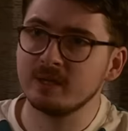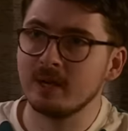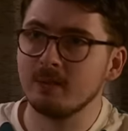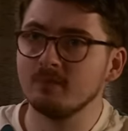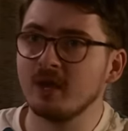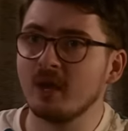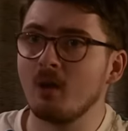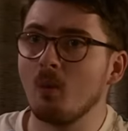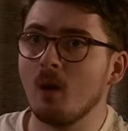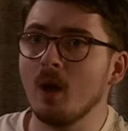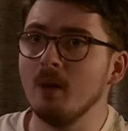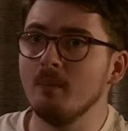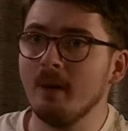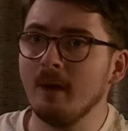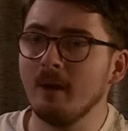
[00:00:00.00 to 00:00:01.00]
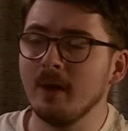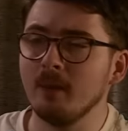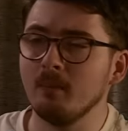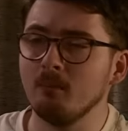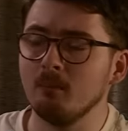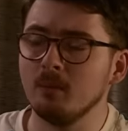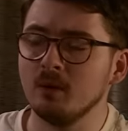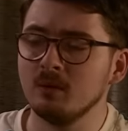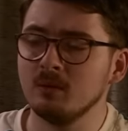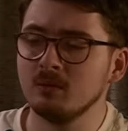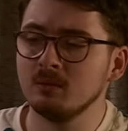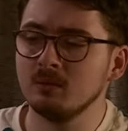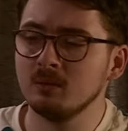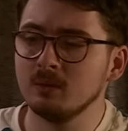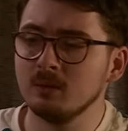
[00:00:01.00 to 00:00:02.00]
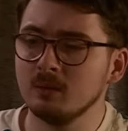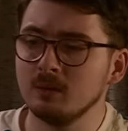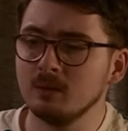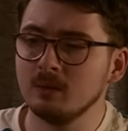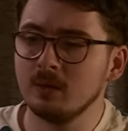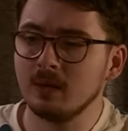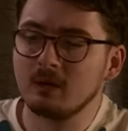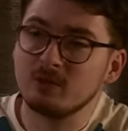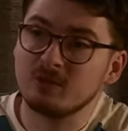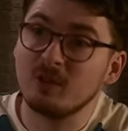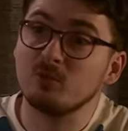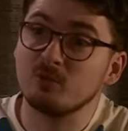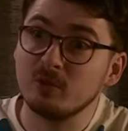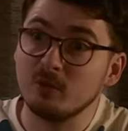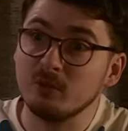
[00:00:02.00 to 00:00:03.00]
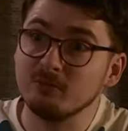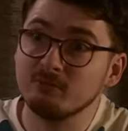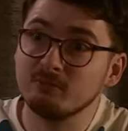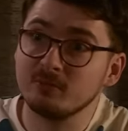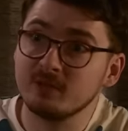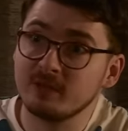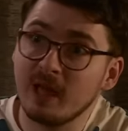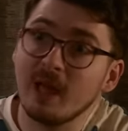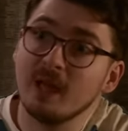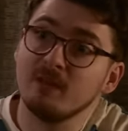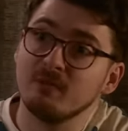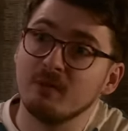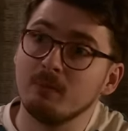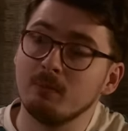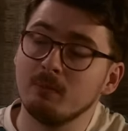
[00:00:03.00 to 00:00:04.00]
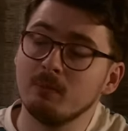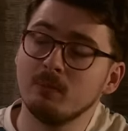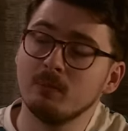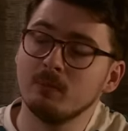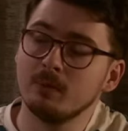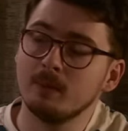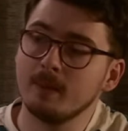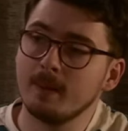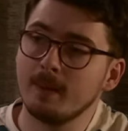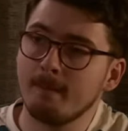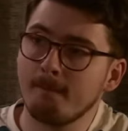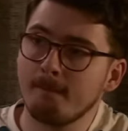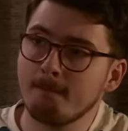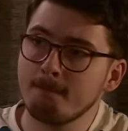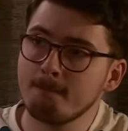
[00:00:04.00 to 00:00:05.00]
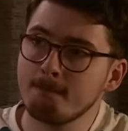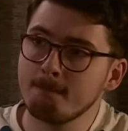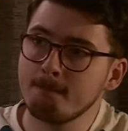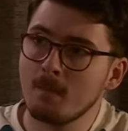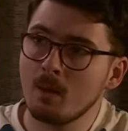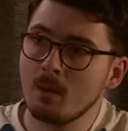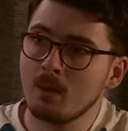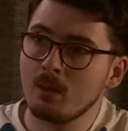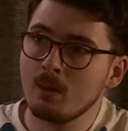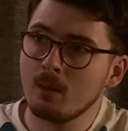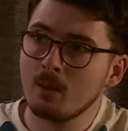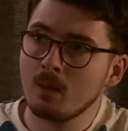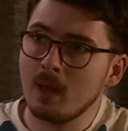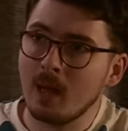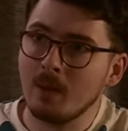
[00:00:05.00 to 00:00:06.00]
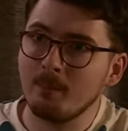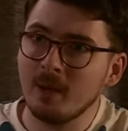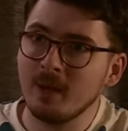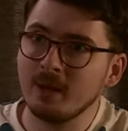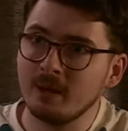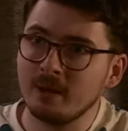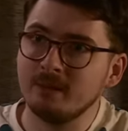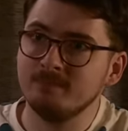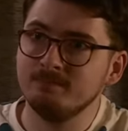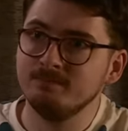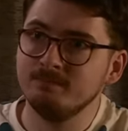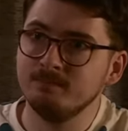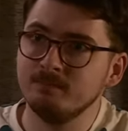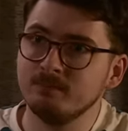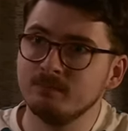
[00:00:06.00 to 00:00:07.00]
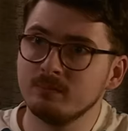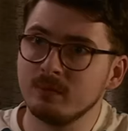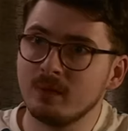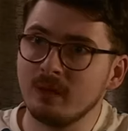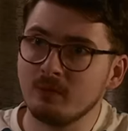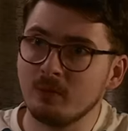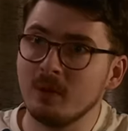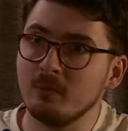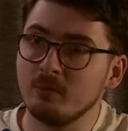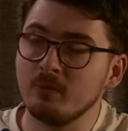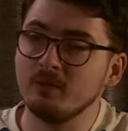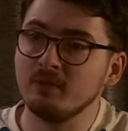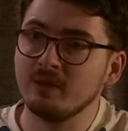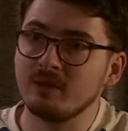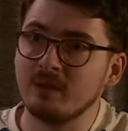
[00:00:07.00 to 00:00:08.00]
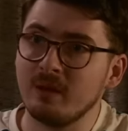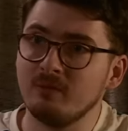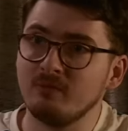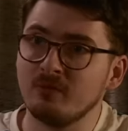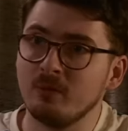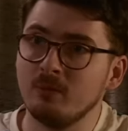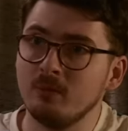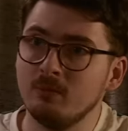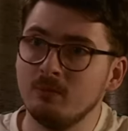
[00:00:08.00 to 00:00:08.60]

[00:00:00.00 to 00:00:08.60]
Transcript: kept dead quiet about him, but I could tell she was scared of him. I bet you that's where the bruises came from.